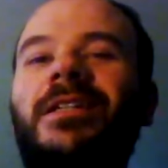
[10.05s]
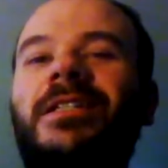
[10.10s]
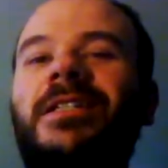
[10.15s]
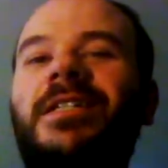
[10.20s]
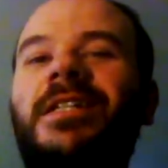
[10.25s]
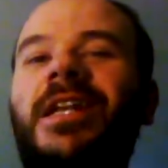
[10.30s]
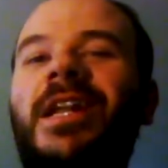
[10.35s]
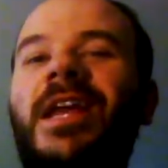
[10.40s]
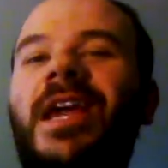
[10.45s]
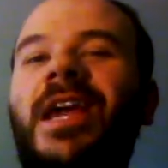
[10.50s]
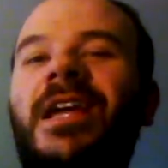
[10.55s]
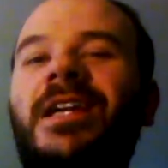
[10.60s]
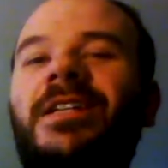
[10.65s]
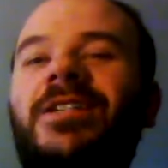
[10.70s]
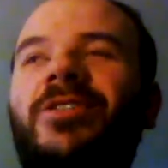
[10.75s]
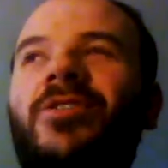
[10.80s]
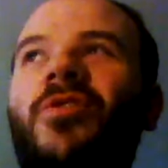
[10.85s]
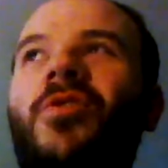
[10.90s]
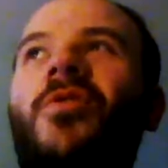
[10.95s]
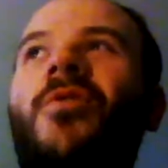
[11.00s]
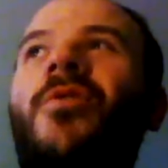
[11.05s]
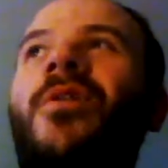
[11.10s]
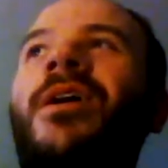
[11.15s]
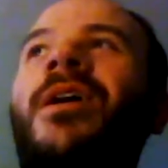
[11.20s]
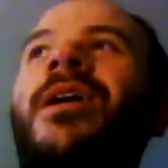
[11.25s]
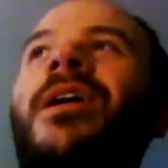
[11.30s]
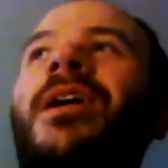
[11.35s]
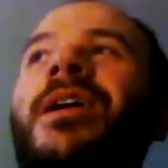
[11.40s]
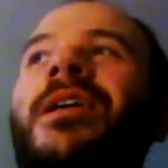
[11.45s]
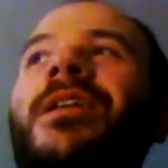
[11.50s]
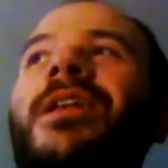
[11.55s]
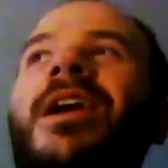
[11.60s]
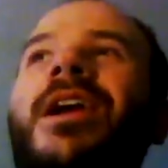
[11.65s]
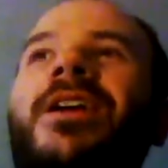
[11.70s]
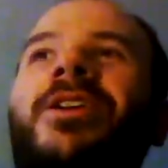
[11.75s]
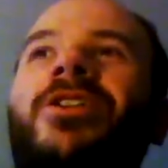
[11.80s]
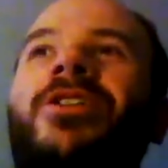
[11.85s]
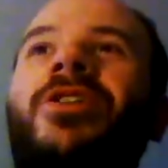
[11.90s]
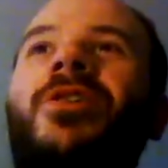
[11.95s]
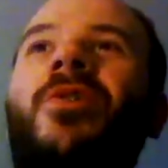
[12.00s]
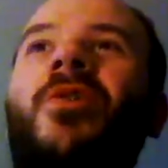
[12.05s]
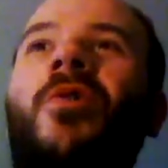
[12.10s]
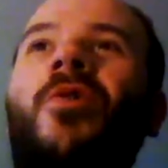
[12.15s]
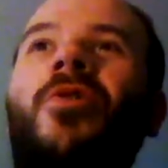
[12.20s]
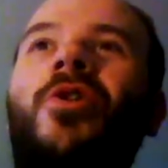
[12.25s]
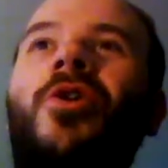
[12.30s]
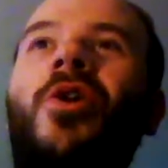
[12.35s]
today to National